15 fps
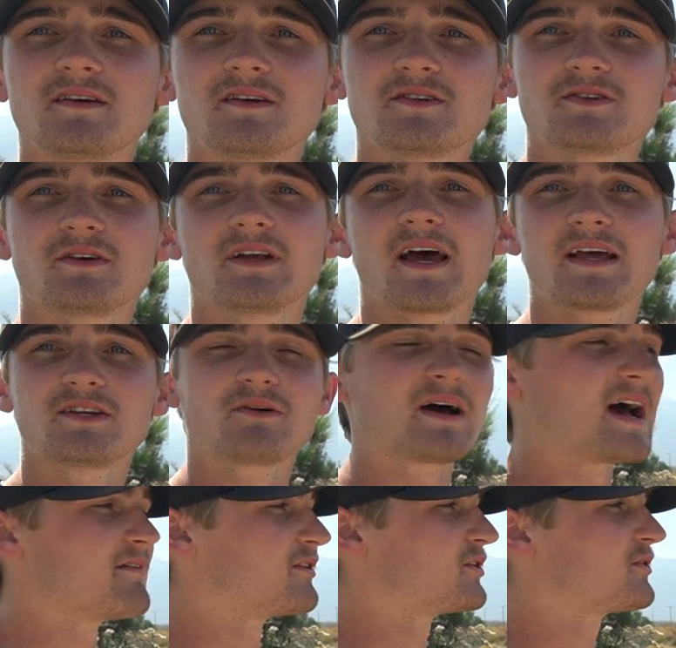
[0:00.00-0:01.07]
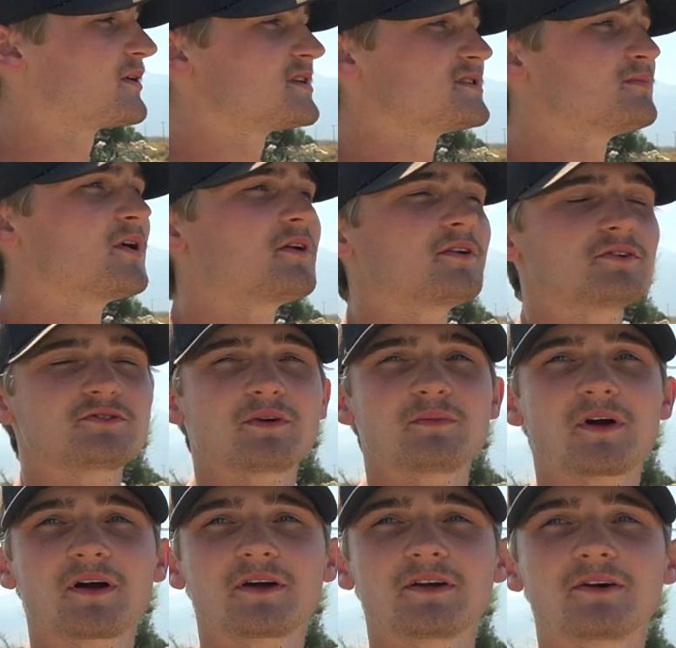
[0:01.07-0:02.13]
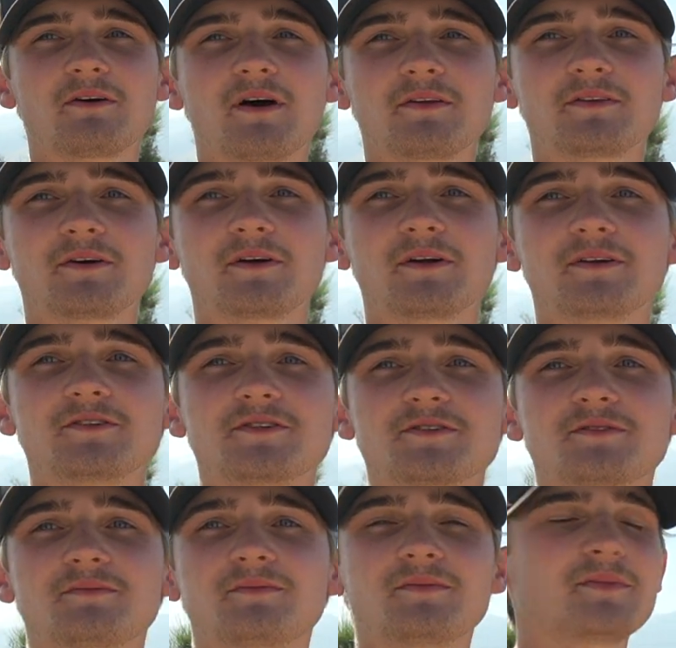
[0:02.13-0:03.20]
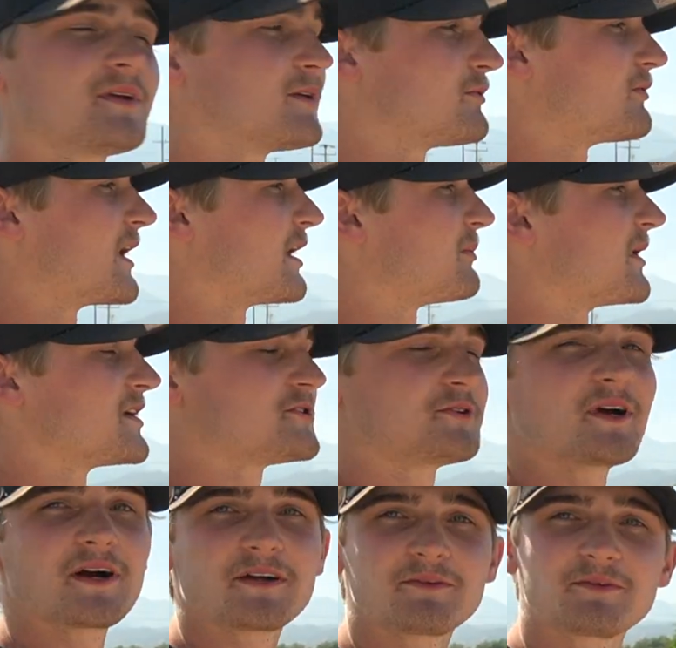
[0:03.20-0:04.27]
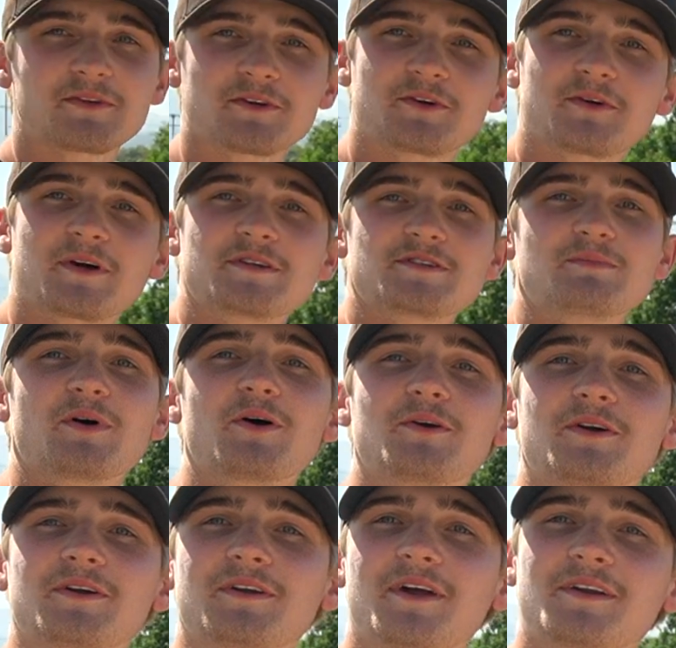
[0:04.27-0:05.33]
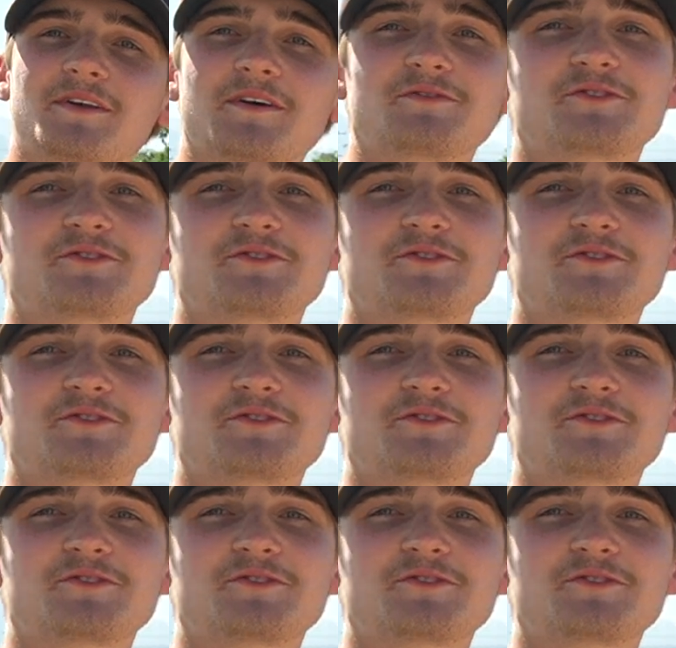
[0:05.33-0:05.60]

So, and I don't have a crazy motor, so I'm not going to go out there and just wreck my truck with a crazy motor and not enough